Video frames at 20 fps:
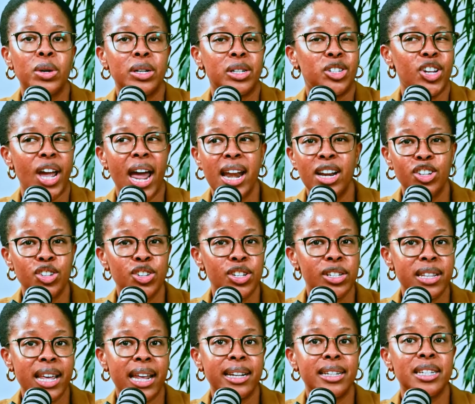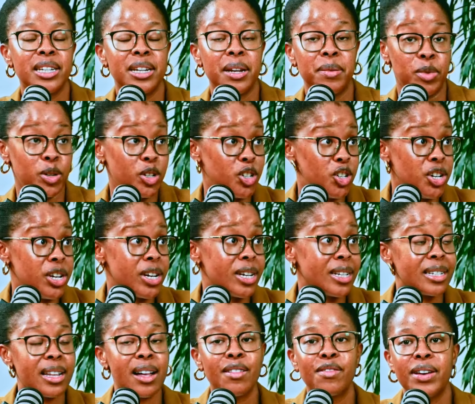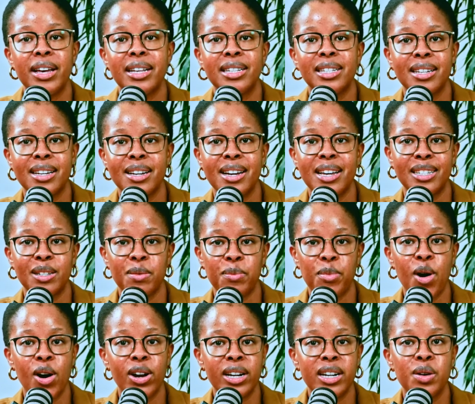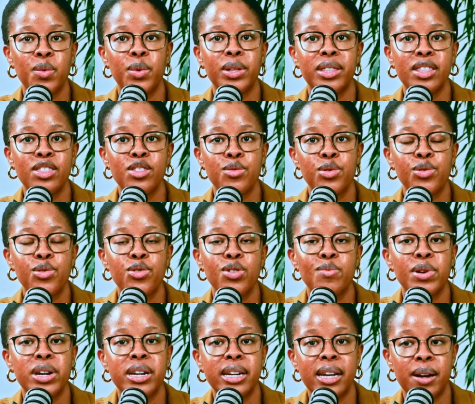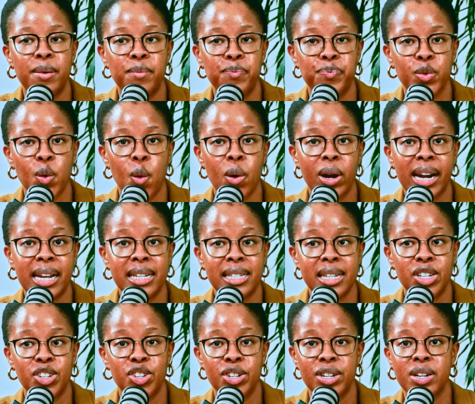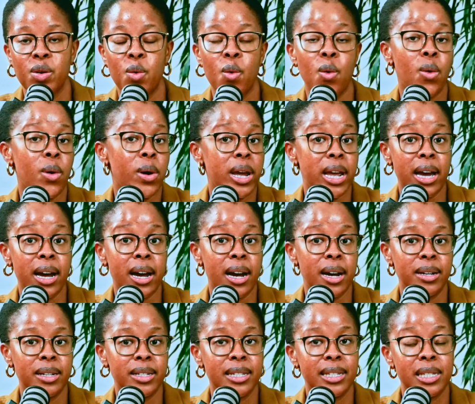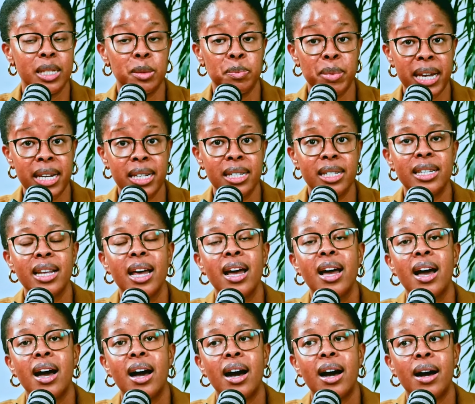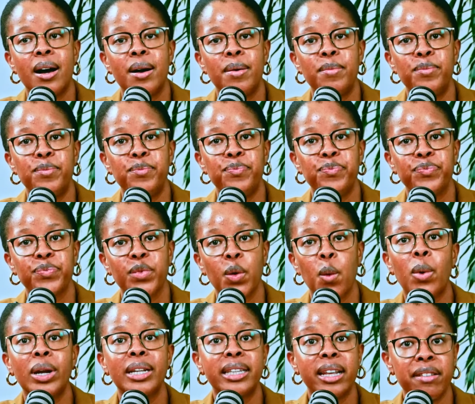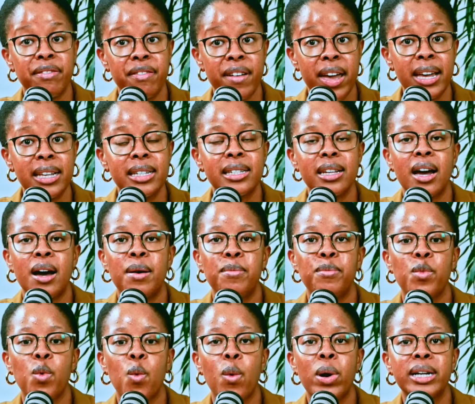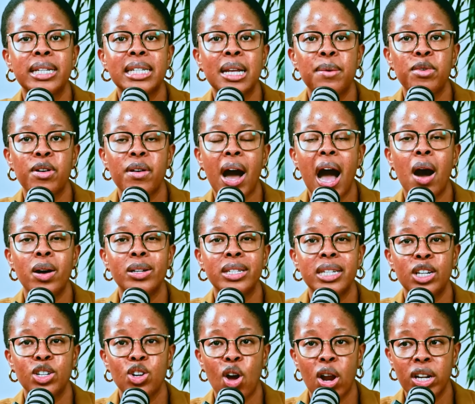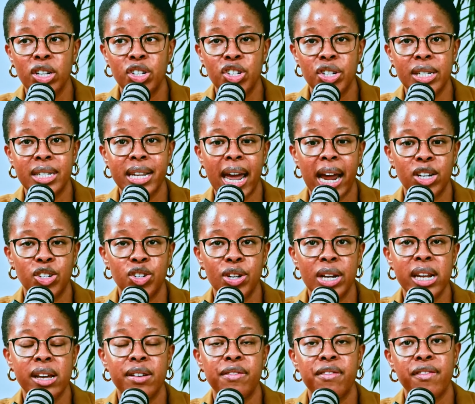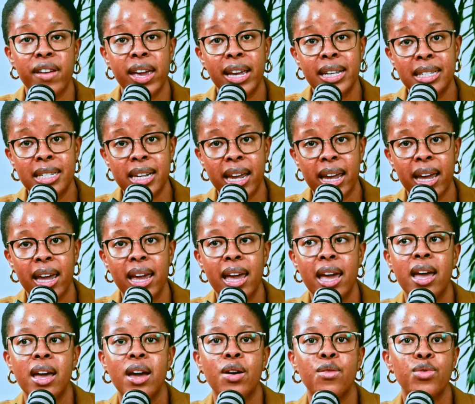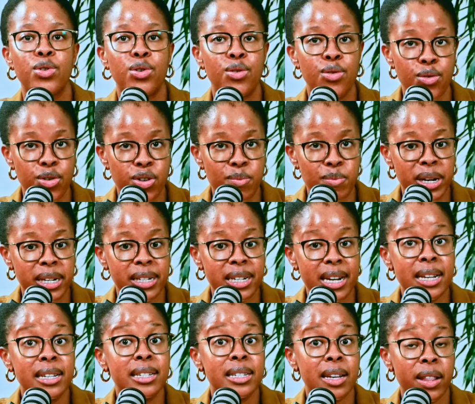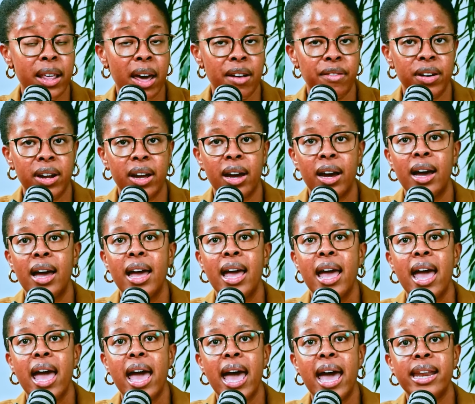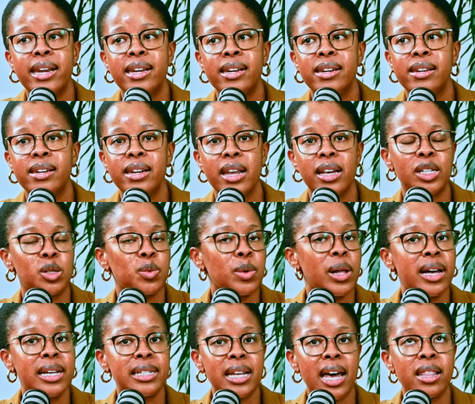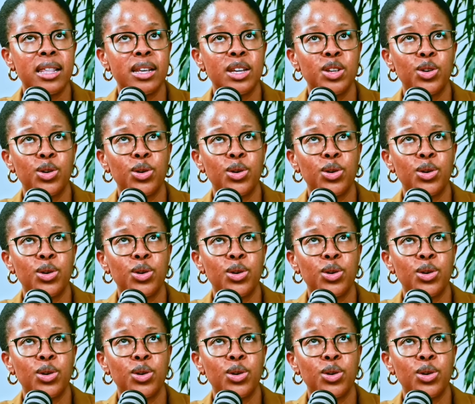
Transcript: challenges that she herself as a partner within the recruitment organization or space, what they face, what are some of how technology is actually affecting recruitment in South Africa, and as well as other